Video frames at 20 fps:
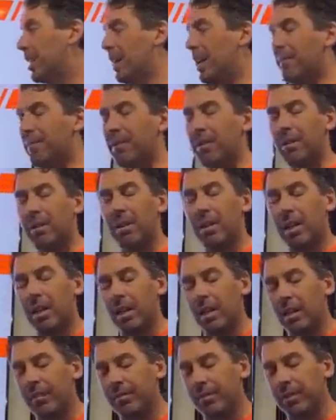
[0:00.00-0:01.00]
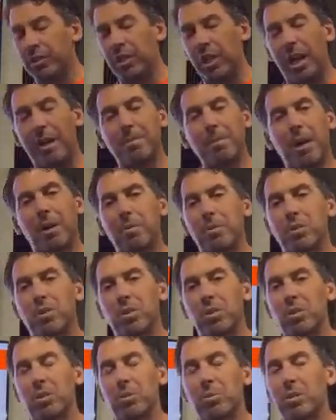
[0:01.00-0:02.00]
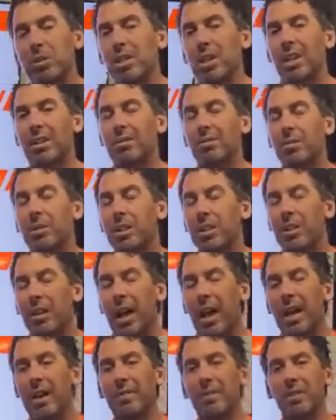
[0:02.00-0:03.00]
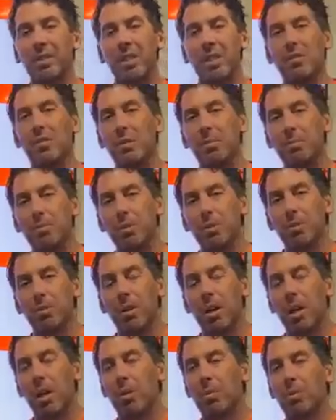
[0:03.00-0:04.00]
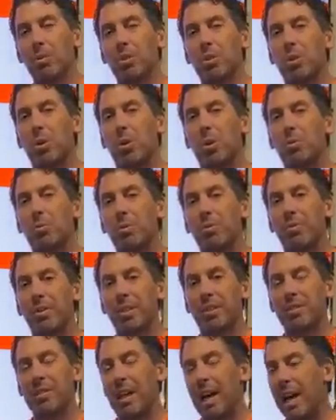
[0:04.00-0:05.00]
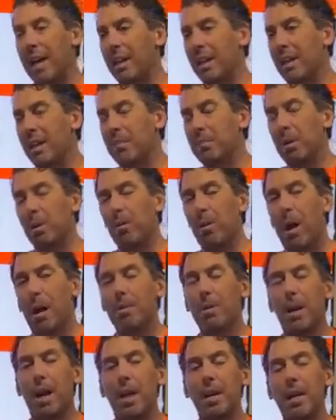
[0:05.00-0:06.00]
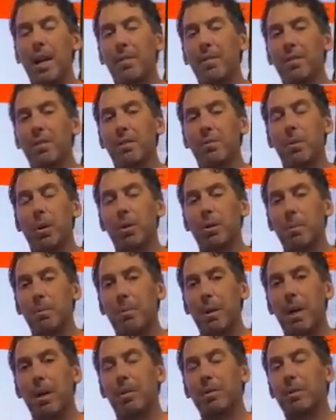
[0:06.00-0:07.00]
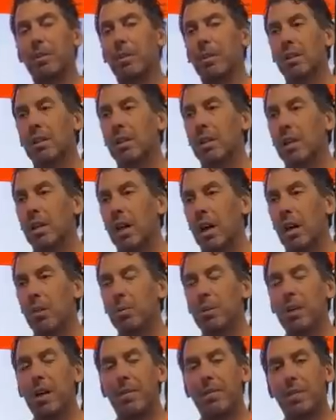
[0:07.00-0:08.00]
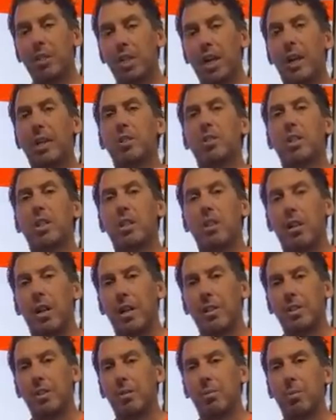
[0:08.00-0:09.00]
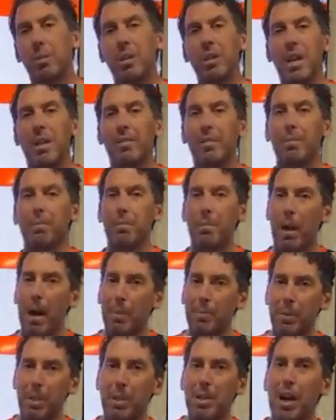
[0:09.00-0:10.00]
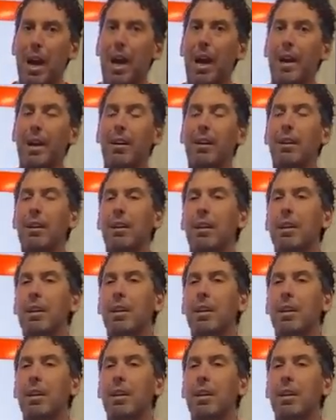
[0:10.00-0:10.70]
If a jam nut was loose, we did that. If a CV boot was torn, we fixed that. But Rob and I never smoked a belt. We never changed a clutch. We never popped a tire.